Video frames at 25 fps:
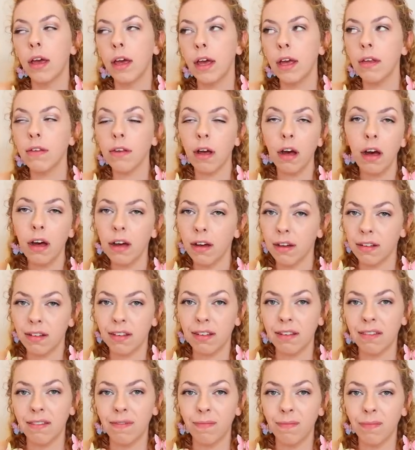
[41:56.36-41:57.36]
It's
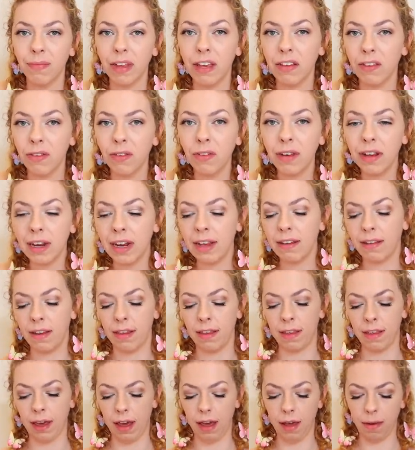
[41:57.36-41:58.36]
hard. It's not an
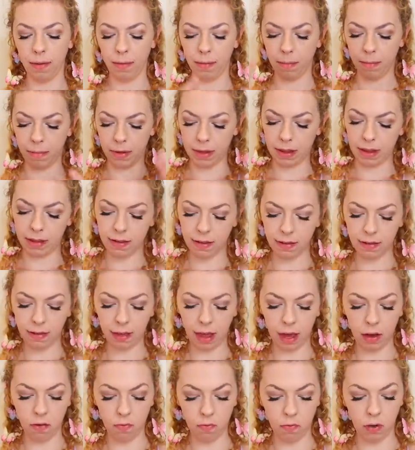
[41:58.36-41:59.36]
easy thing. But this is
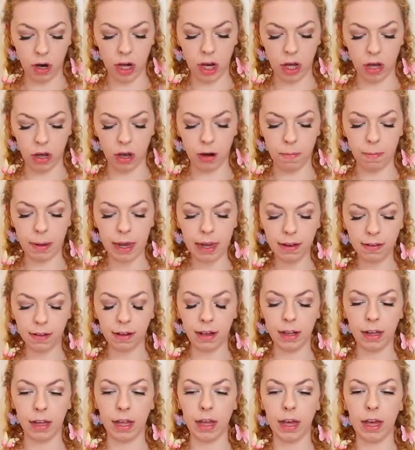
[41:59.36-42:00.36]
like really good.
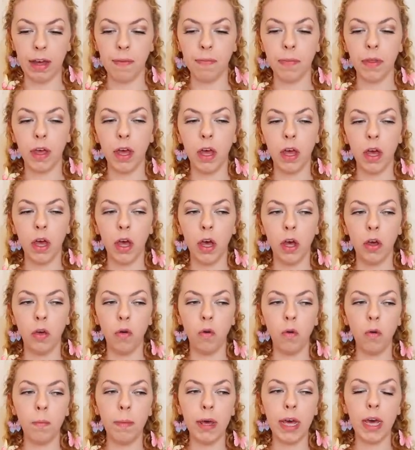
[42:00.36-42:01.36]
Basically,
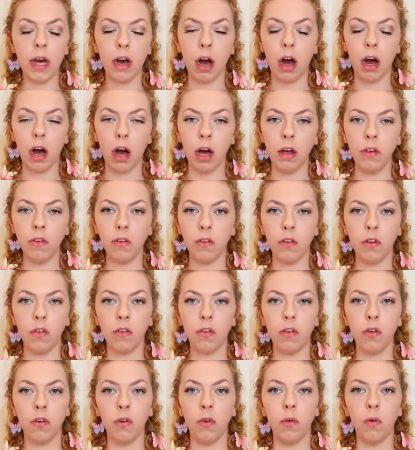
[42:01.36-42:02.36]
you're being asked
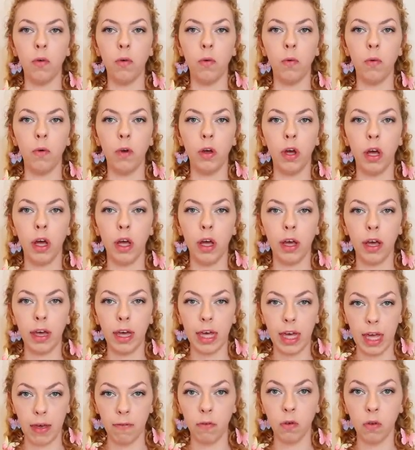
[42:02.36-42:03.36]
to
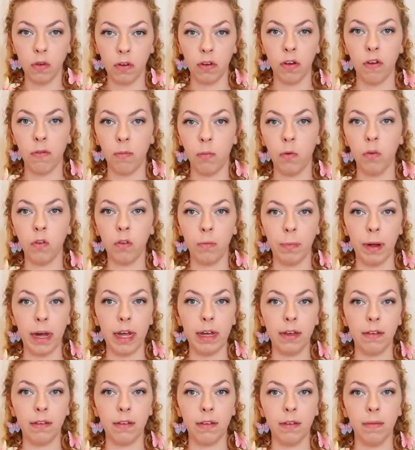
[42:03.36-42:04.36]
give yourself more
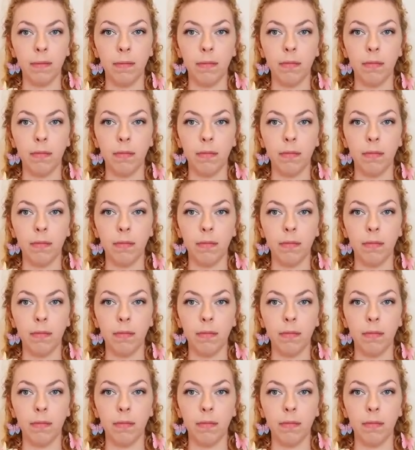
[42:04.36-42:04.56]
space.